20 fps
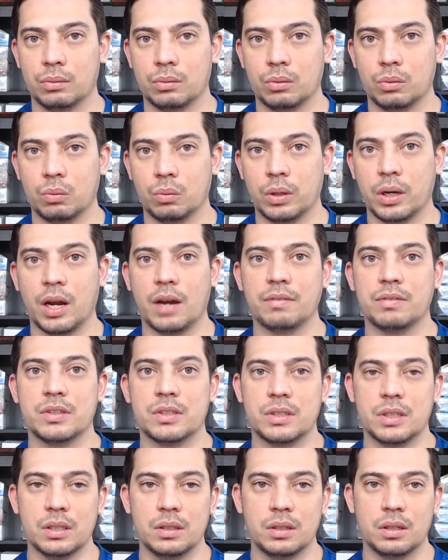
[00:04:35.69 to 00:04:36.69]
We have to
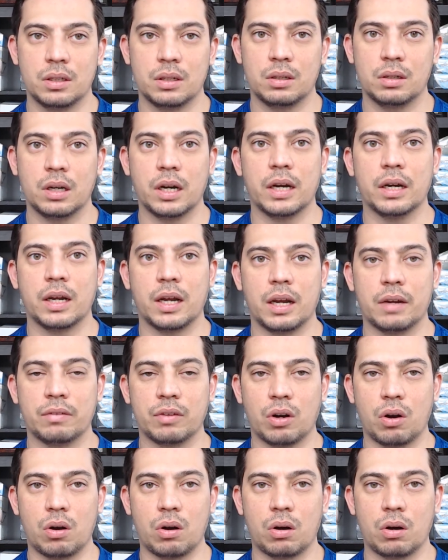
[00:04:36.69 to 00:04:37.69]
sit there and have a
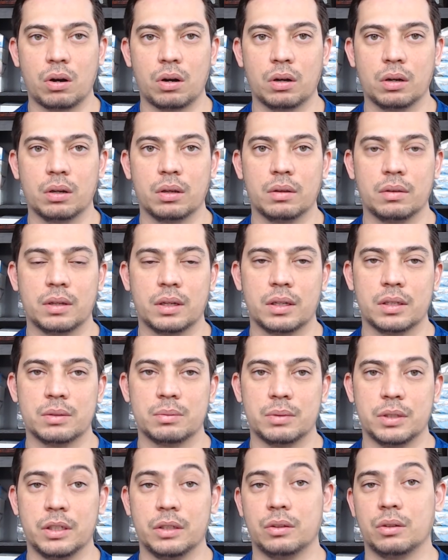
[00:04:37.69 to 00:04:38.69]
card that is
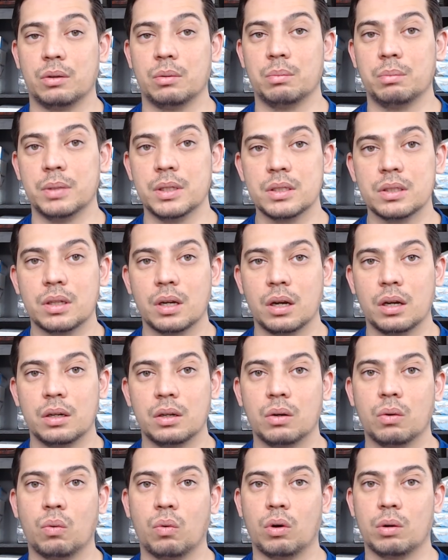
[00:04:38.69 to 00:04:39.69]
either miscut
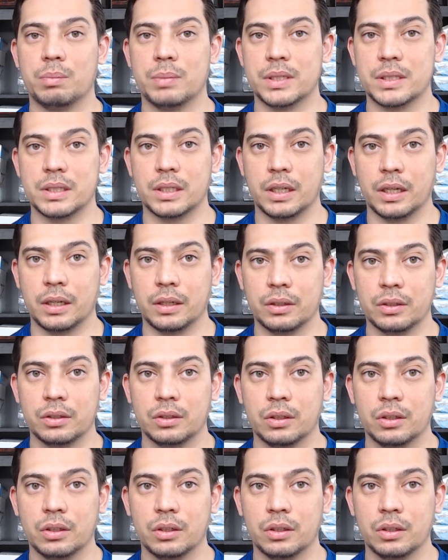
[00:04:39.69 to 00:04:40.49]
or misinked.